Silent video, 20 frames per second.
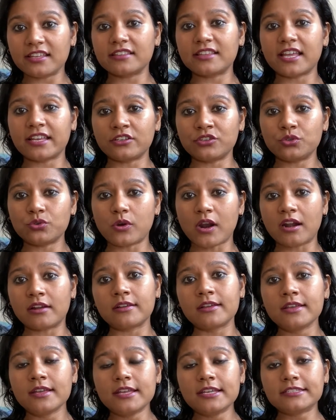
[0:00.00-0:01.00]
then you
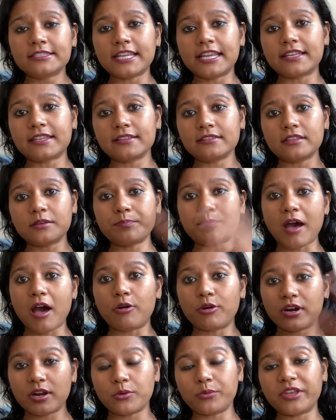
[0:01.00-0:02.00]
are taking the
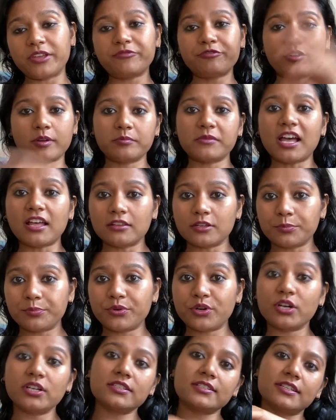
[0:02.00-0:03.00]
power away from the other
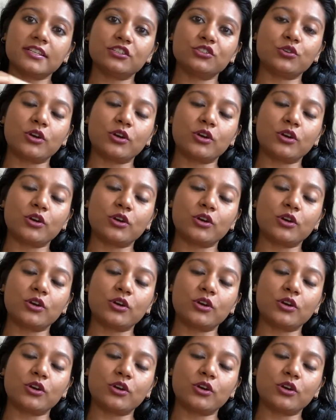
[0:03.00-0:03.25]
person.